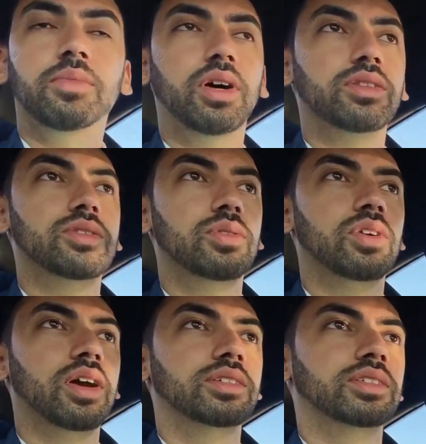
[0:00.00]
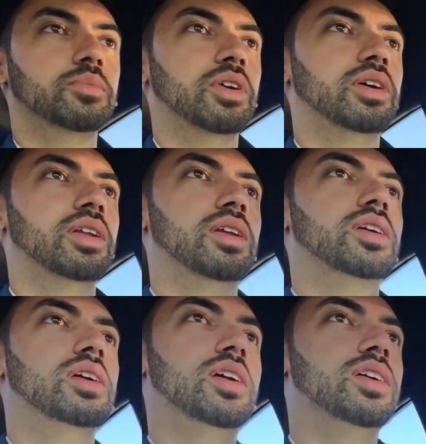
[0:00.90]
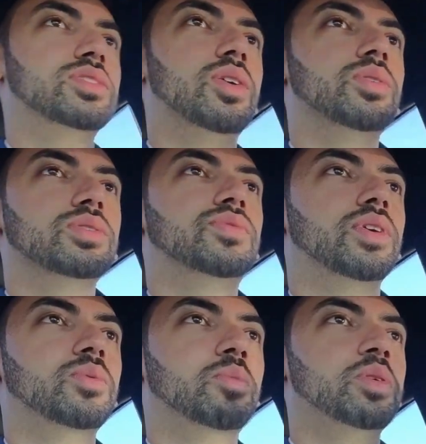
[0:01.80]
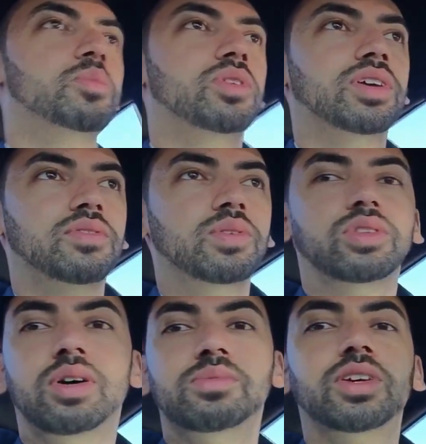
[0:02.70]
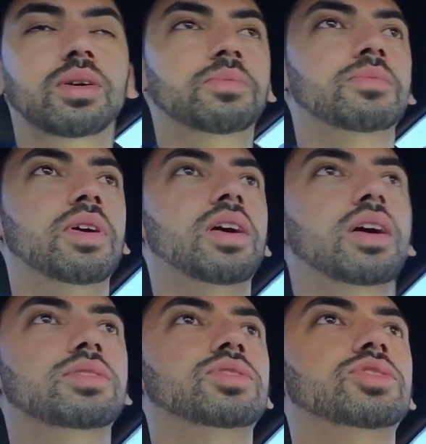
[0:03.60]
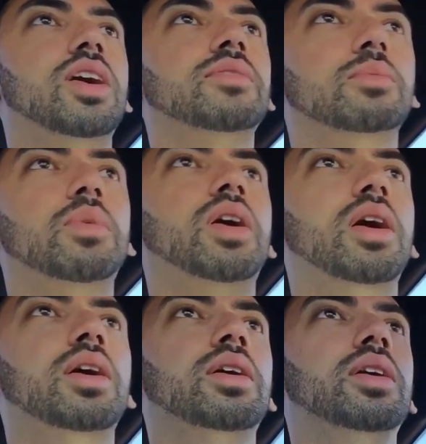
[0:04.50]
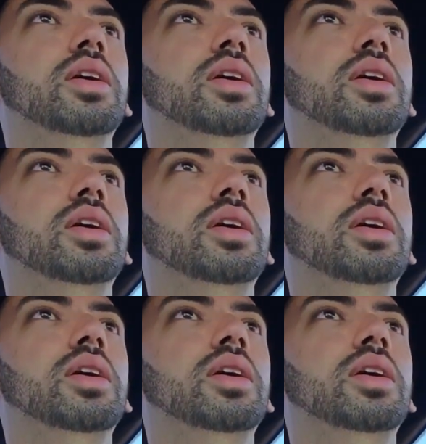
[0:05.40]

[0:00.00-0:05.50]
Nothing too crazy, but it's always fun when people are giving you thumbs up as you're driving by.